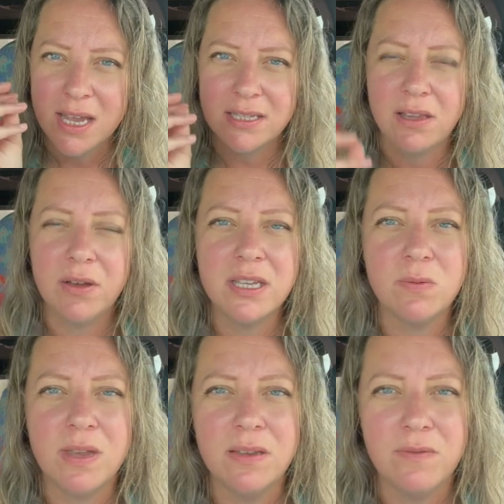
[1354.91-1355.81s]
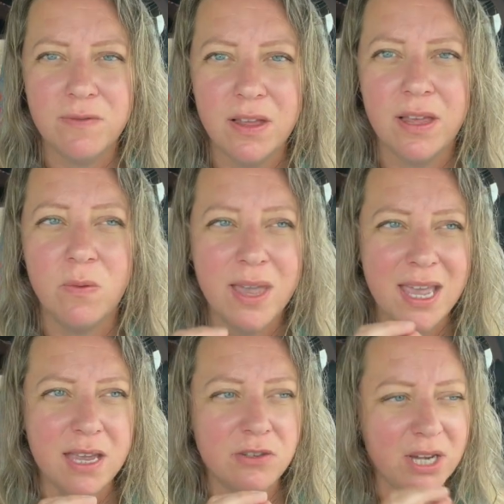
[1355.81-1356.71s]
As long as we feel like we
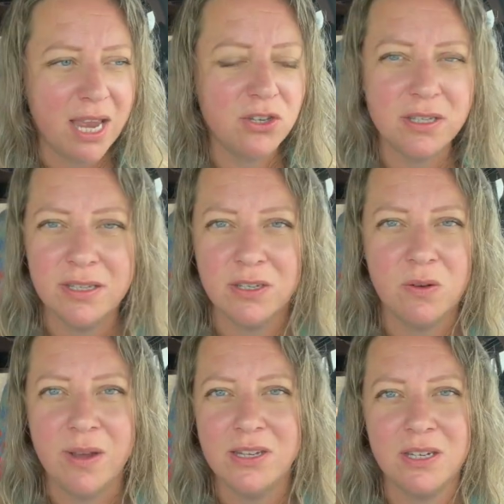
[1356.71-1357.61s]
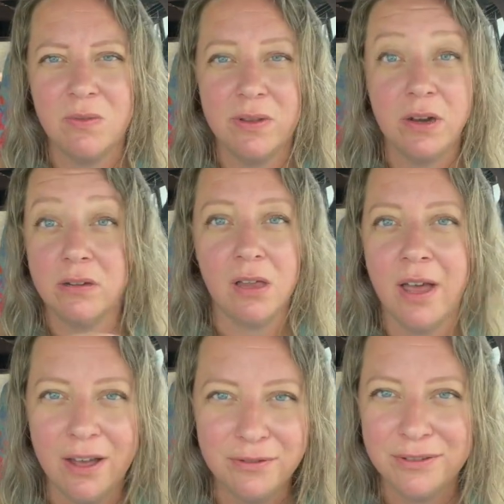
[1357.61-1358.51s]
can change a situation with our
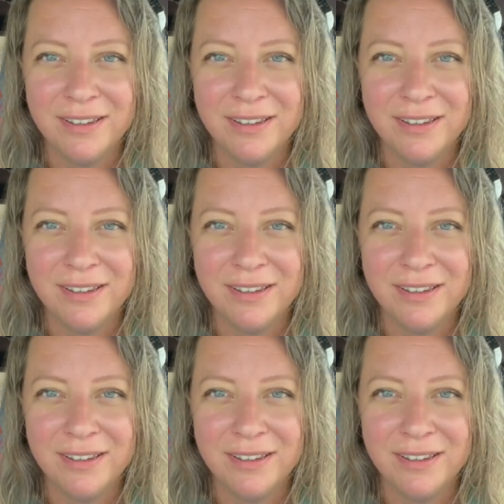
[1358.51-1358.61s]
love,